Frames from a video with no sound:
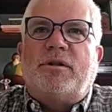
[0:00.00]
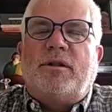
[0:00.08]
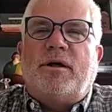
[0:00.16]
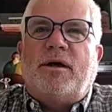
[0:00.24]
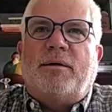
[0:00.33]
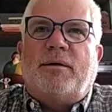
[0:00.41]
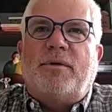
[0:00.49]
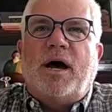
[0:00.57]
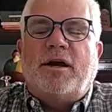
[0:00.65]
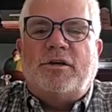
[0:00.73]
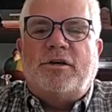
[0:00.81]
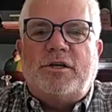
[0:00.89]
I'm
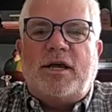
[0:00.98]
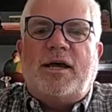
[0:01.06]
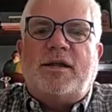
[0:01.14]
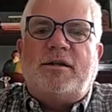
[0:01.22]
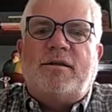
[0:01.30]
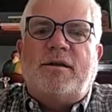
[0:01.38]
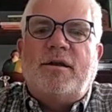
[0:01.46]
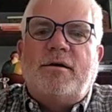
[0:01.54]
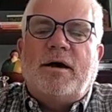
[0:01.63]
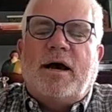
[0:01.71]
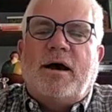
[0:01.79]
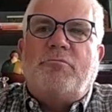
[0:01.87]
not good at it.
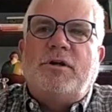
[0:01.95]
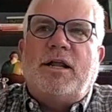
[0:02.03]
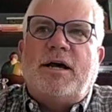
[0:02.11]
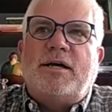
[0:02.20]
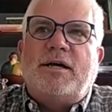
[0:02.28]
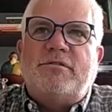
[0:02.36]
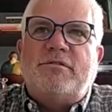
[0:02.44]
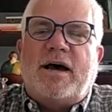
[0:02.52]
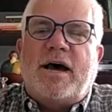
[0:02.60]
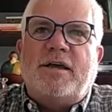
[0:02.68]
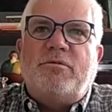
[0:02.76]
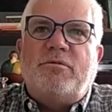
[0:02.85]
I realize the
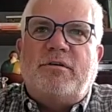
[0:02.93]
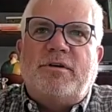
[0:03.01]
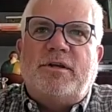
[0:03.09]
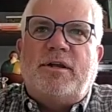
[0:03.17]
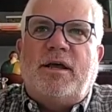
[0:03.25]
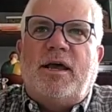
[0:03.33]
value of it,